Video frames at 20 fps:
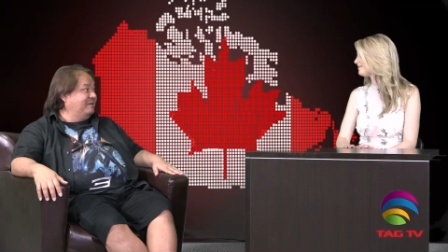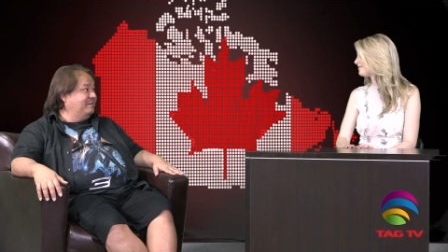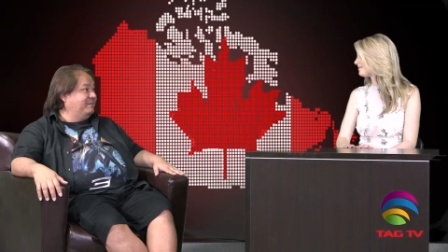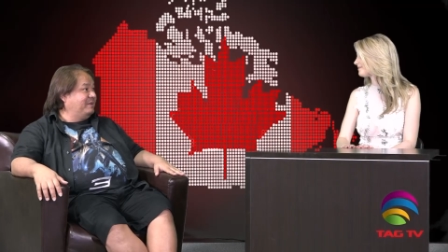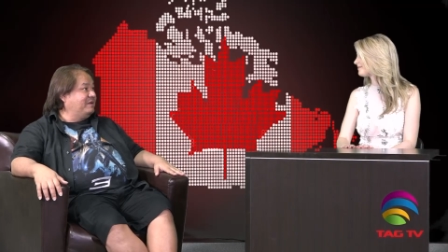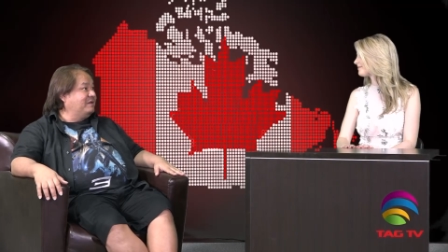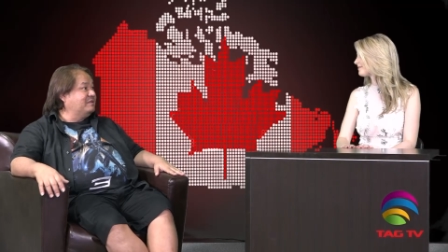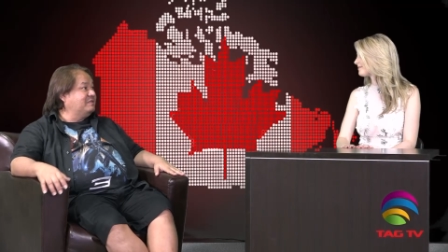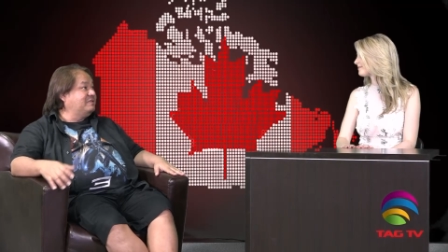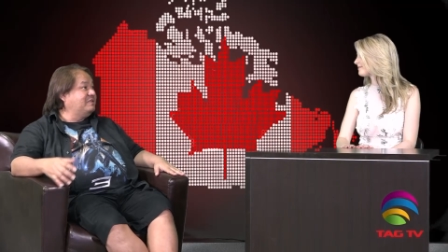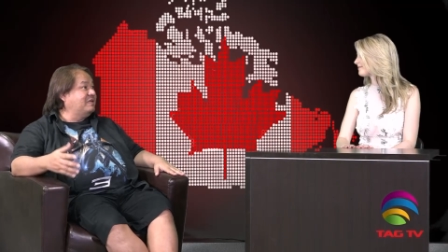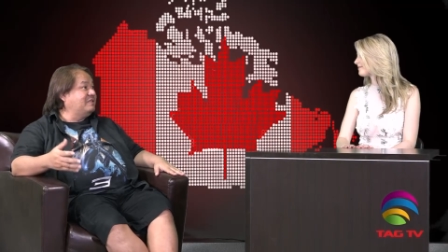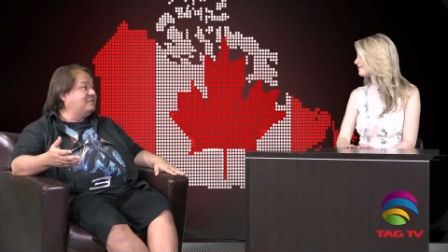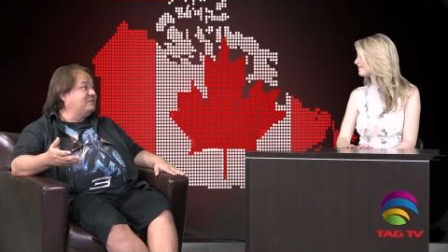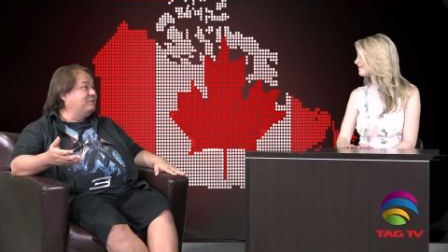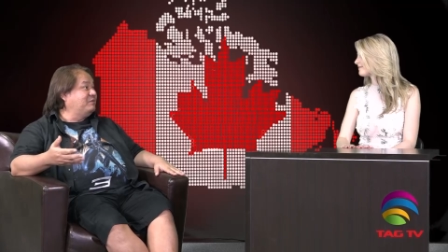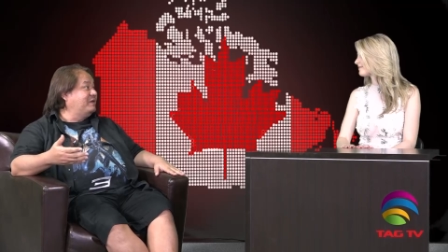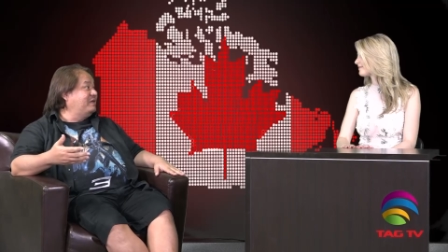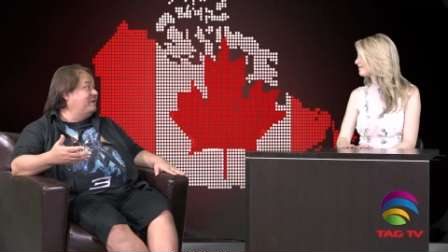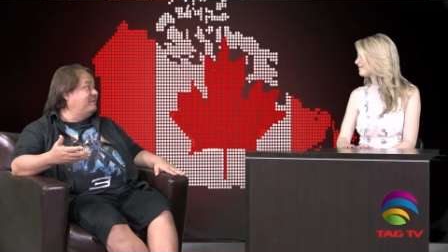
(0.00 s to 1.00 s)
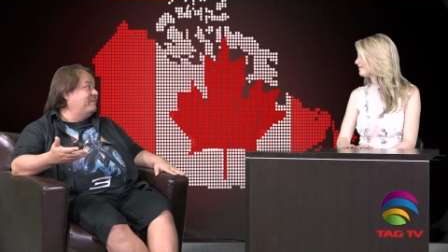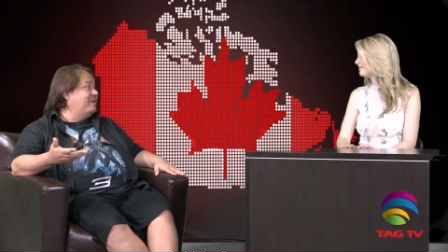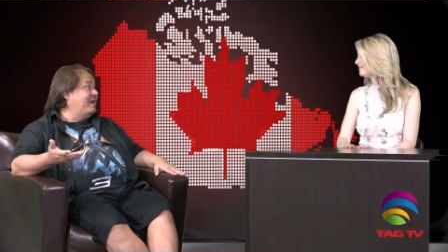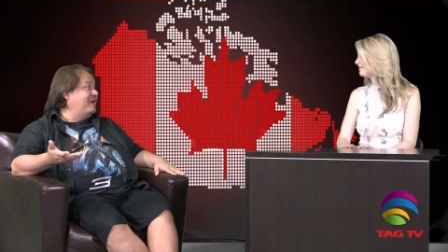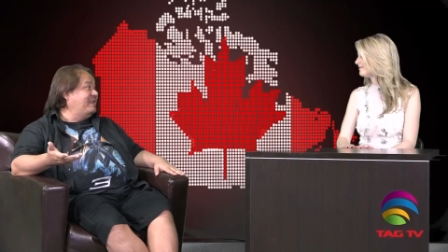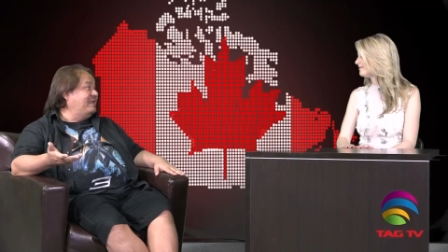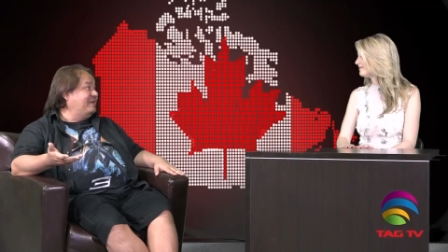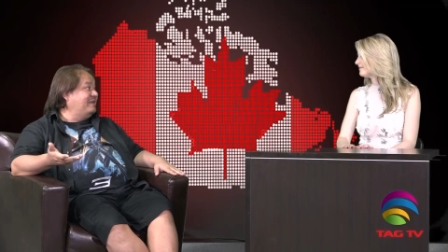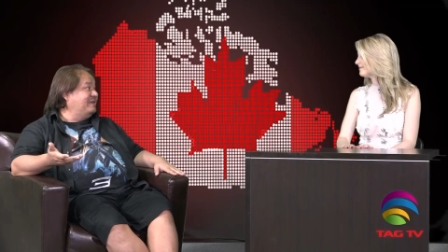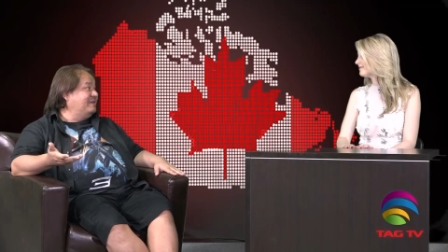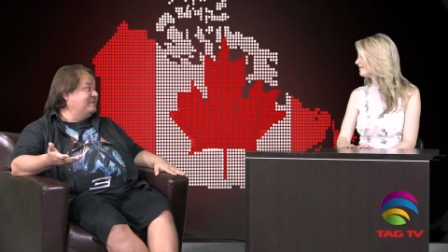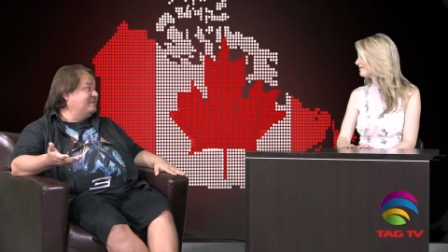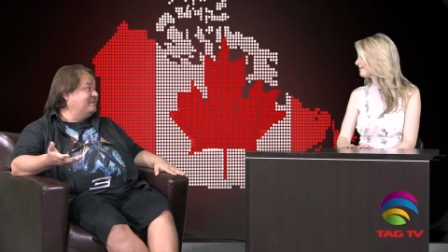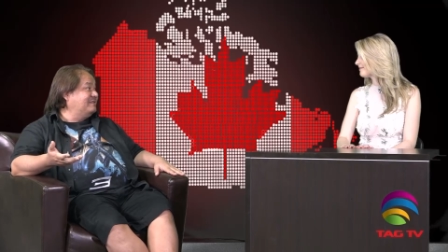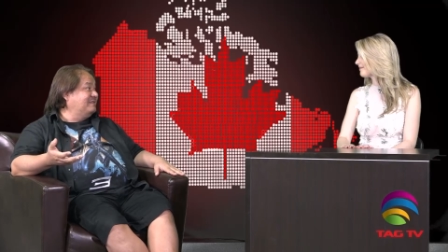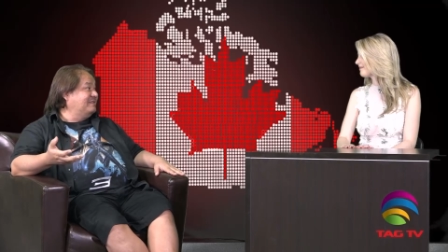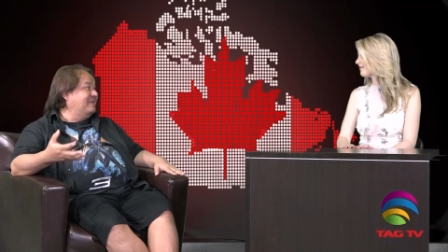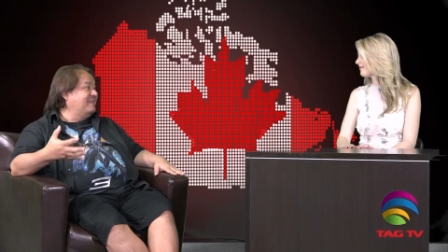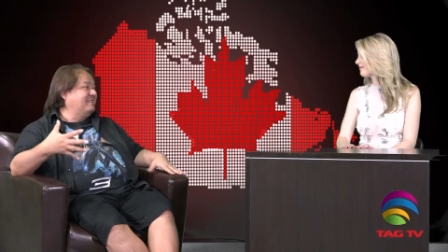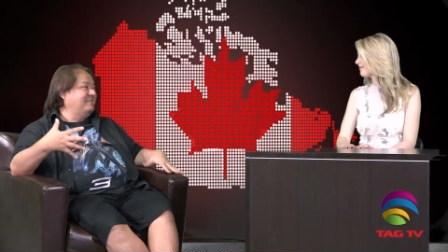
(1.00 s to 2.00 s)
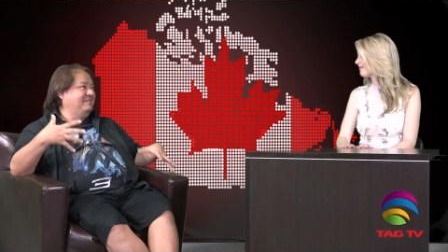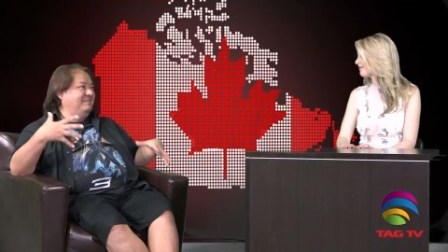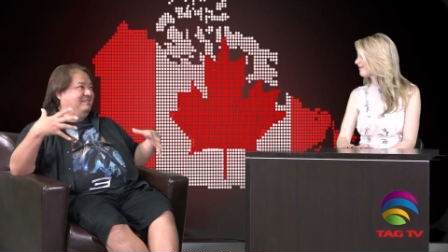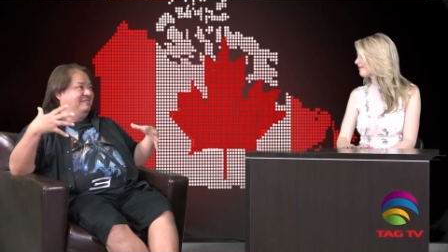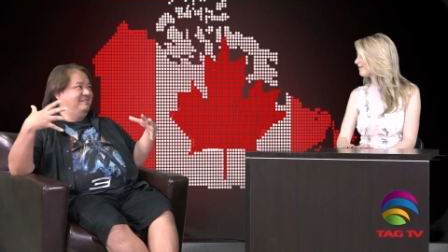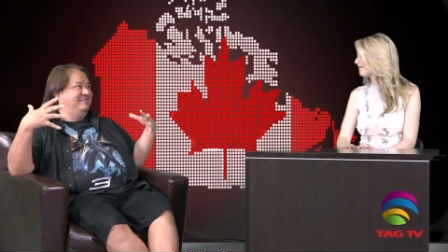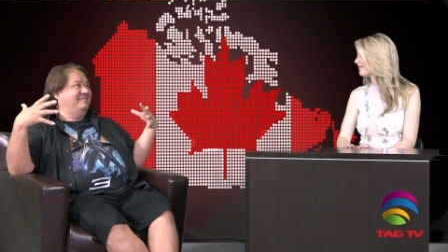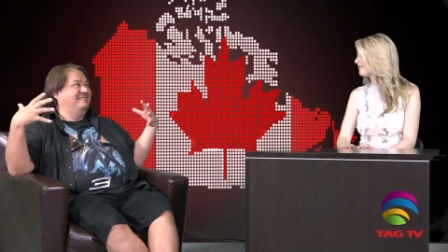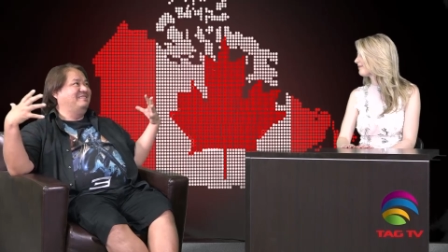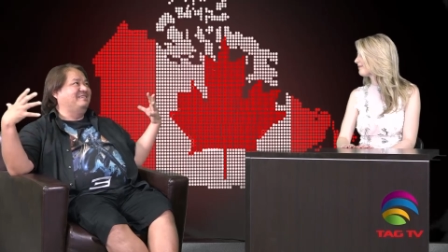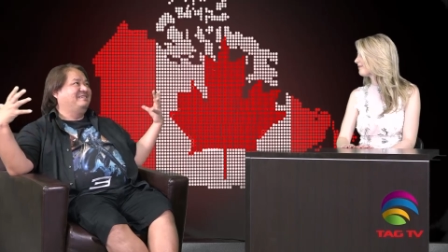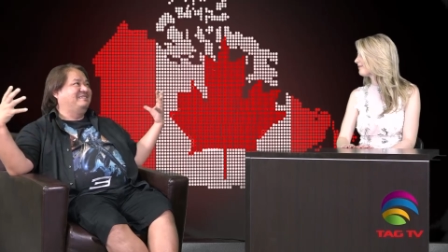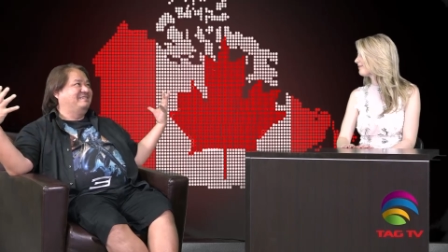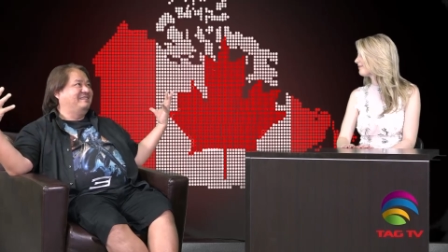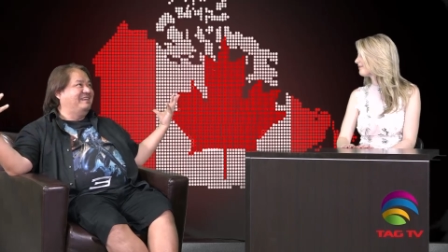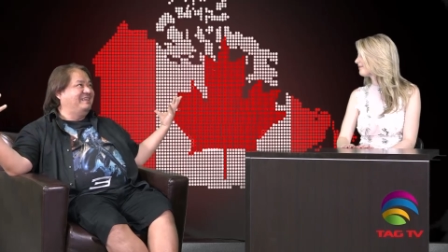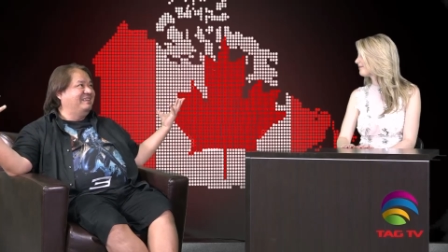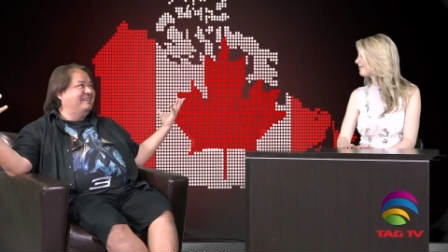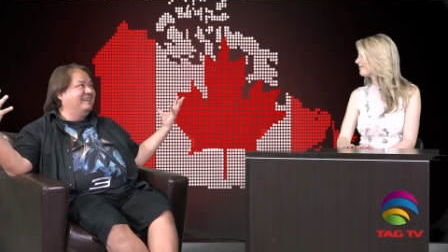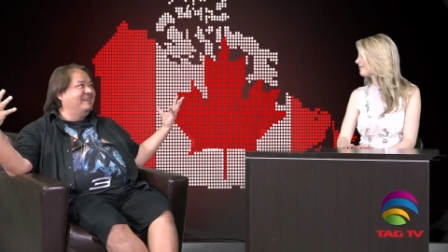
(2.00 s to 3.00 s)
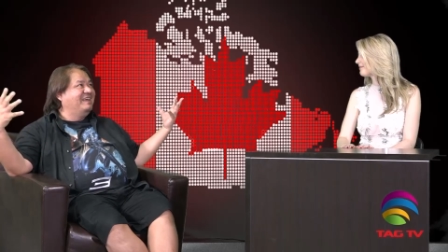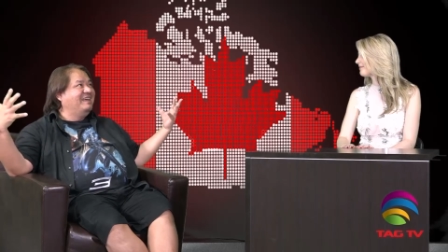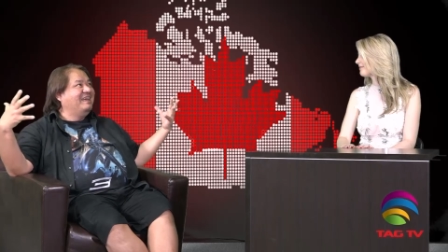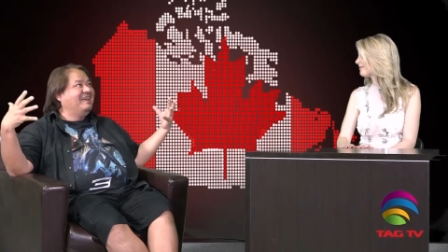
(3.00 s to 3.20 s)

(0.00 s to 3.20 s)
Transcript: because that's where the money is. Not the, crazy.